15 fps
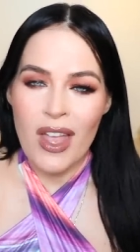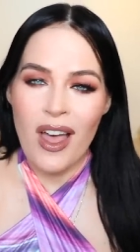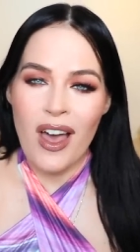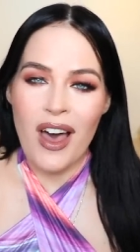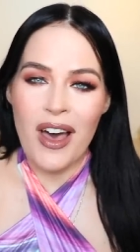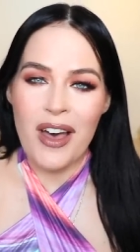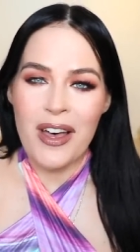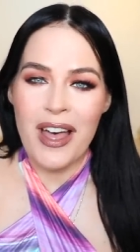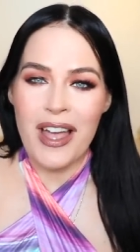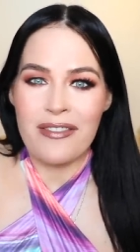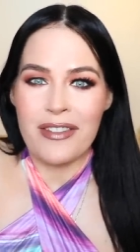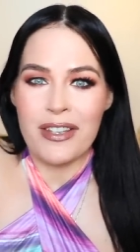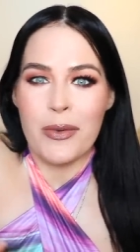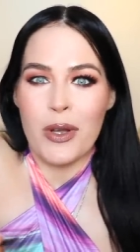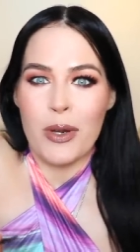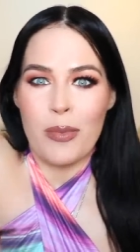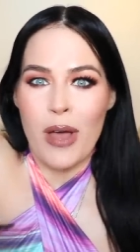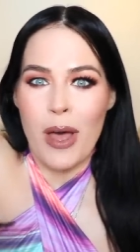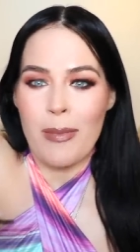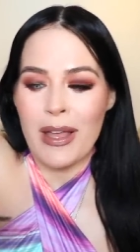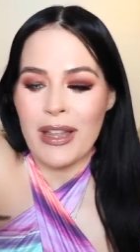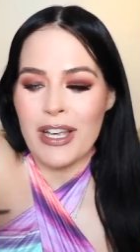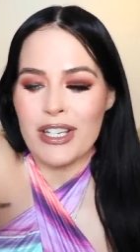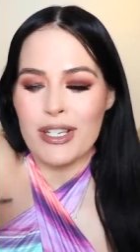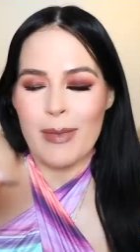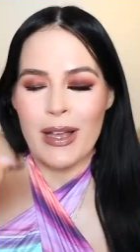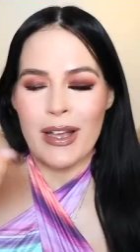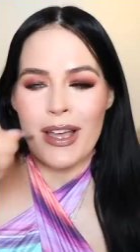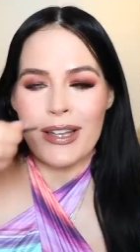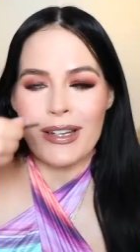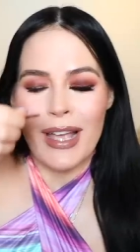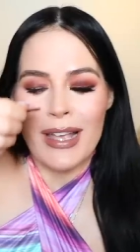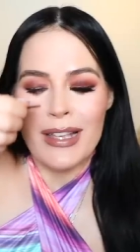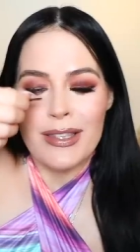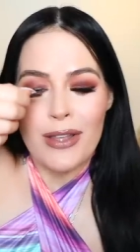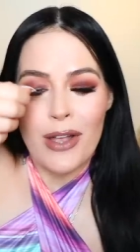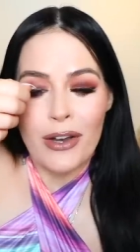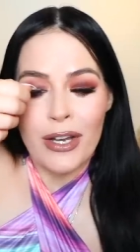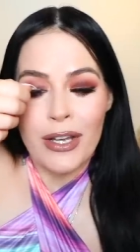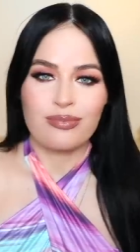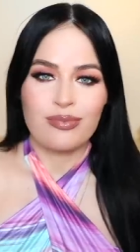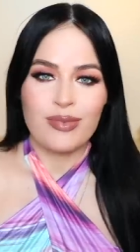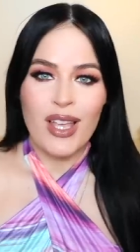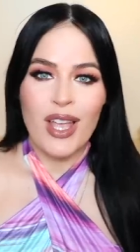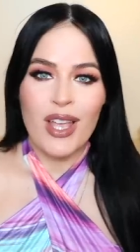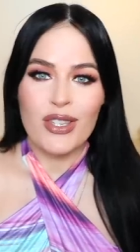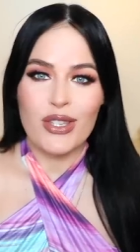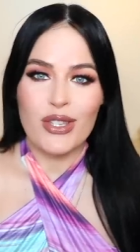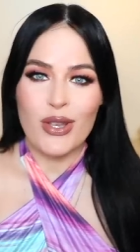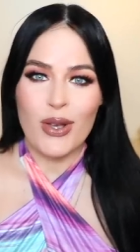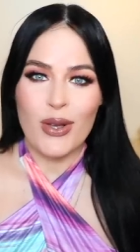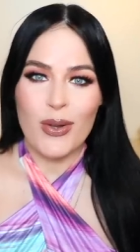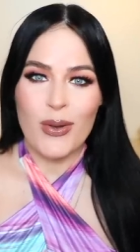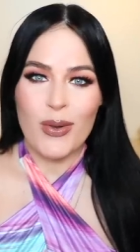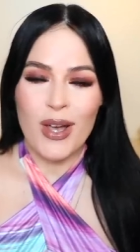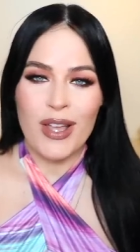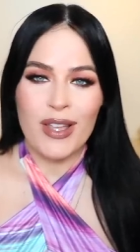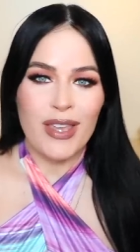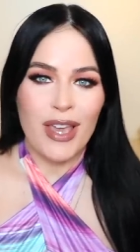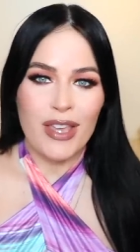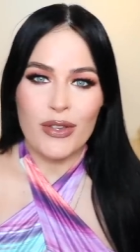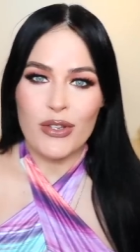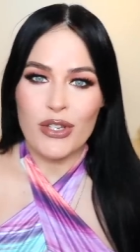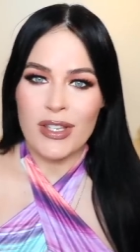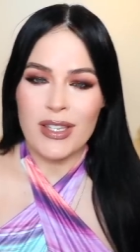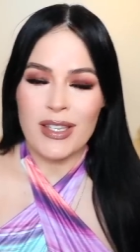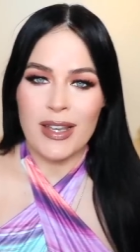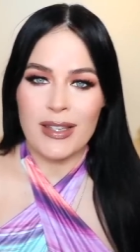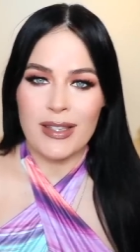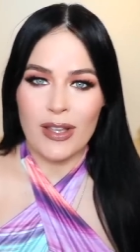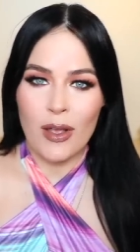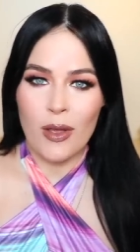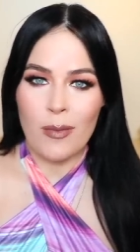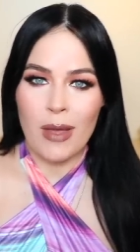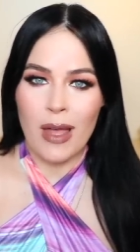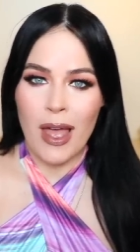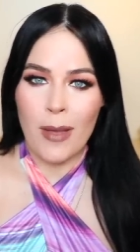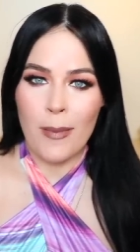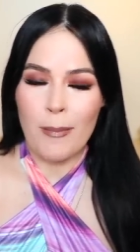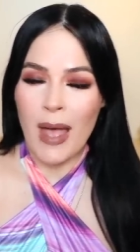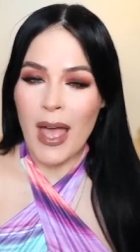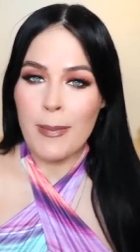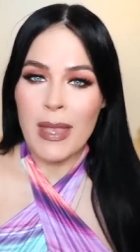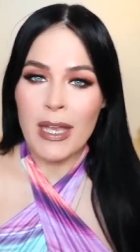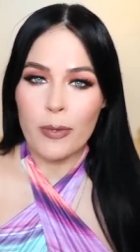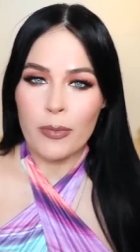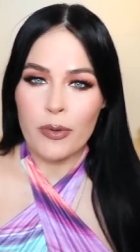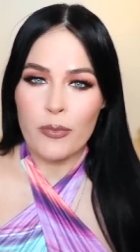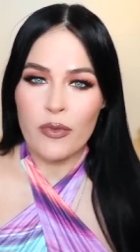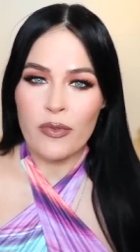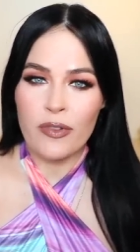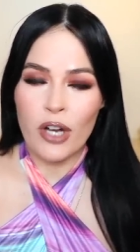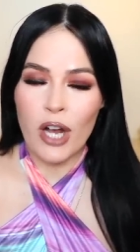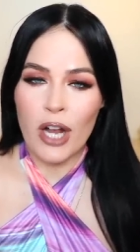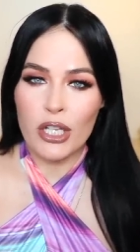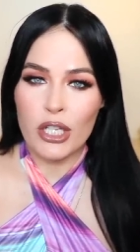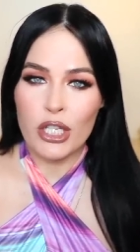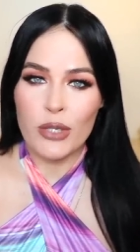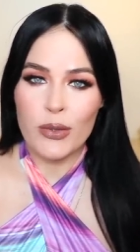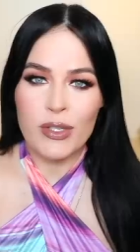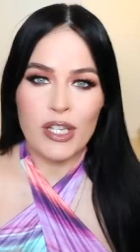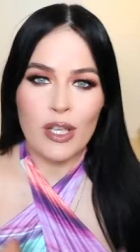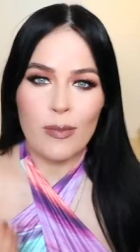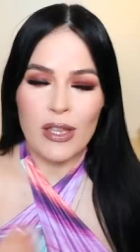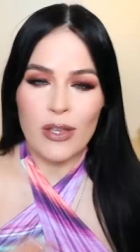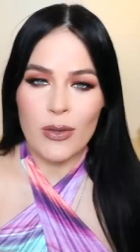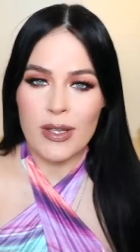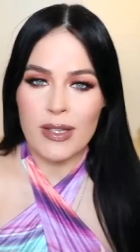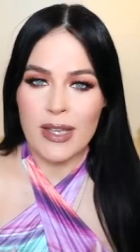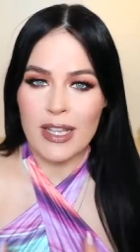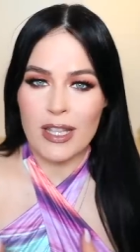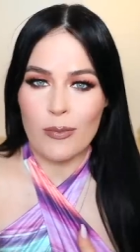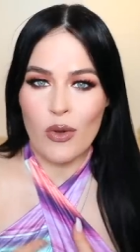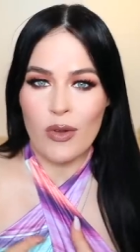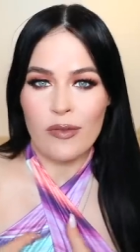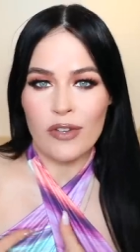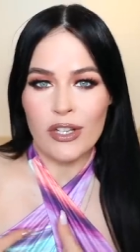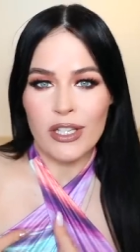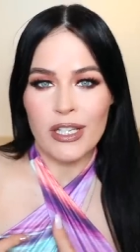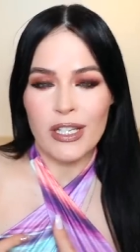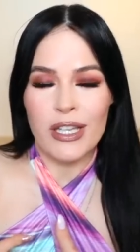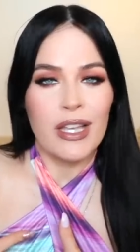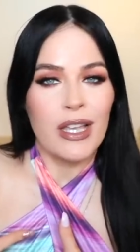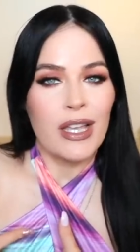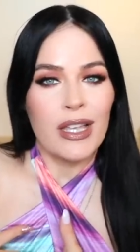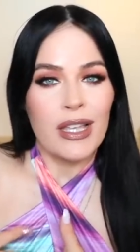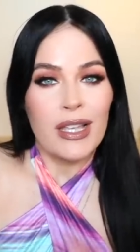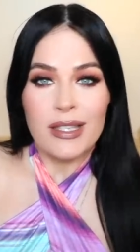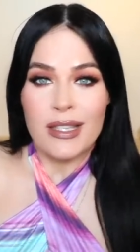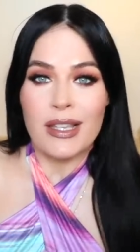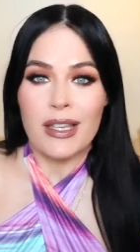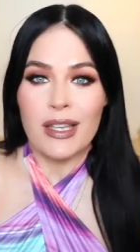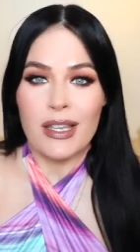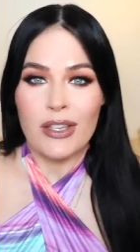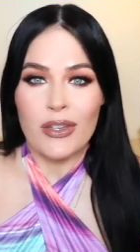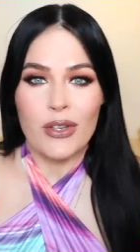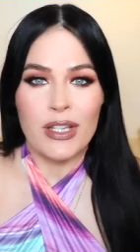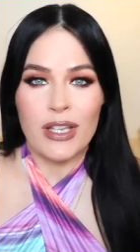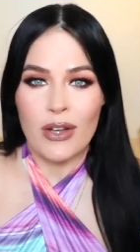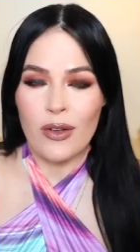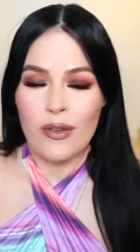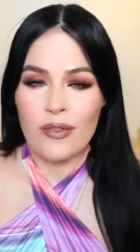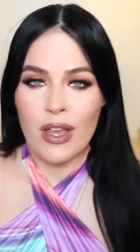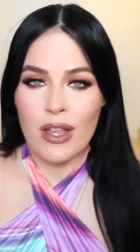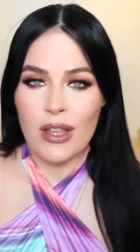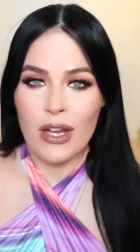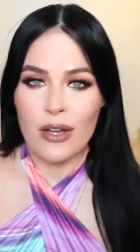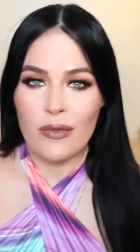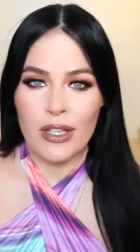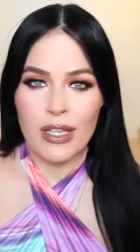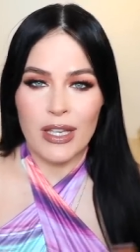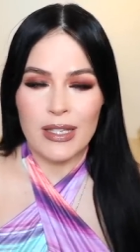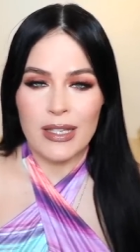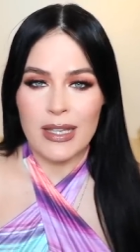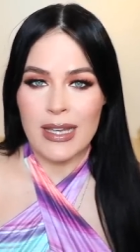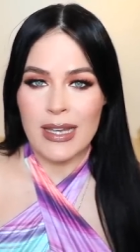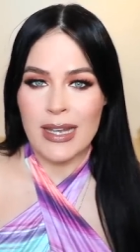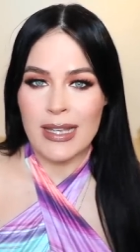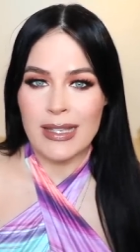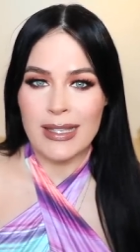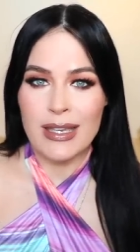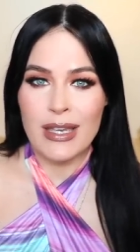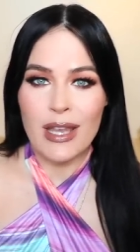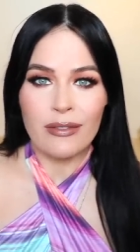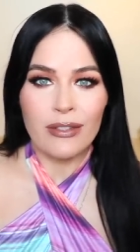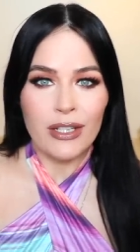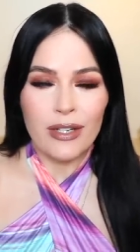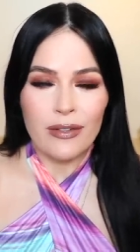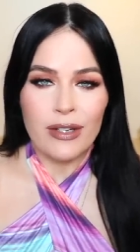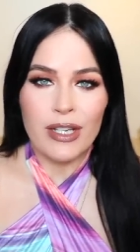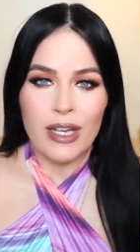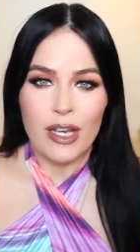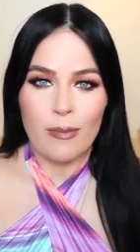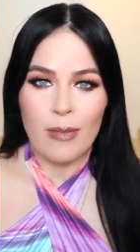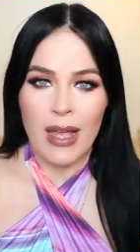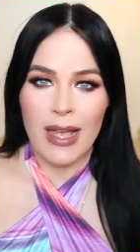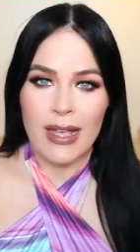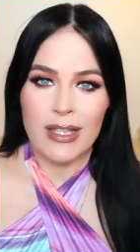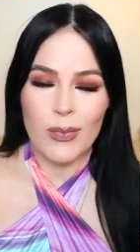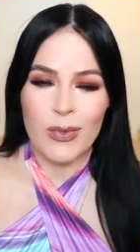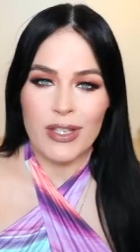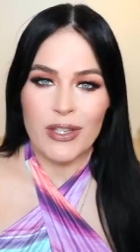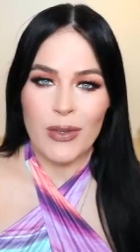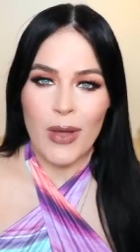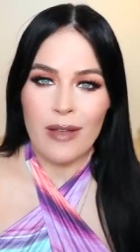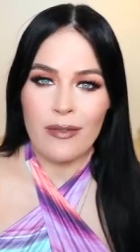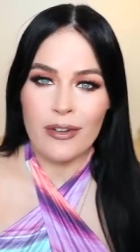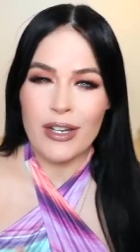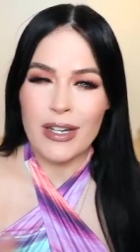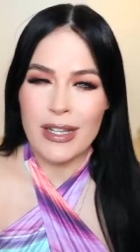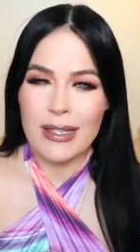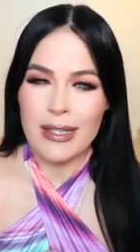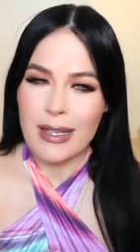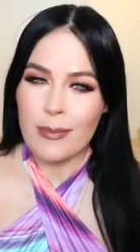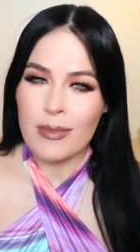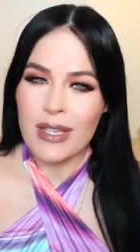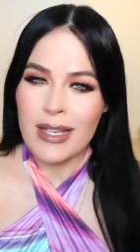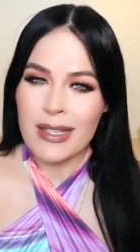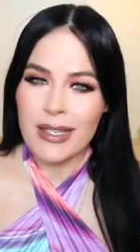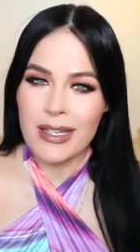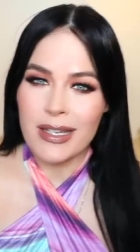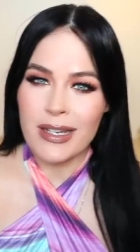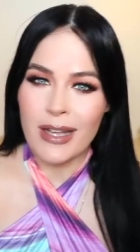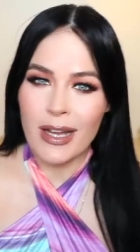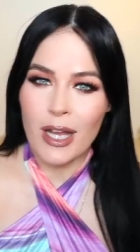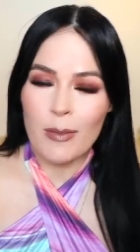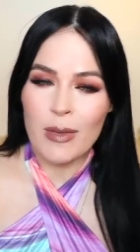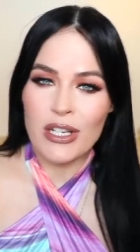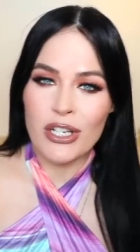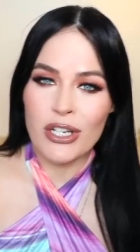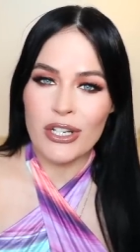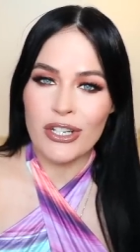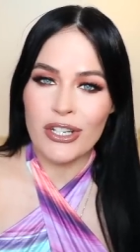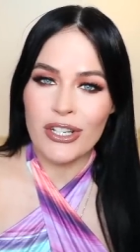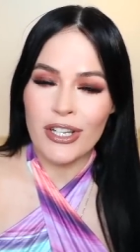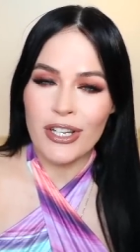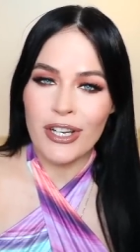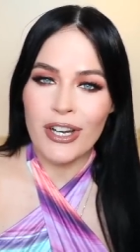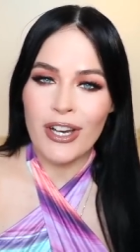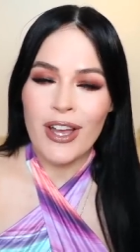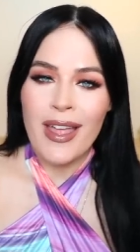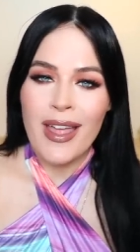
I really want to pop my lash back on, guys, sorry. So yeah, you just take some eye makeup remover on a Q-tip and you can take them off really easily. You can take off that liner really easily. It has never irritated my eyes whatsoever. It is lab tested, like I mentioned earlier.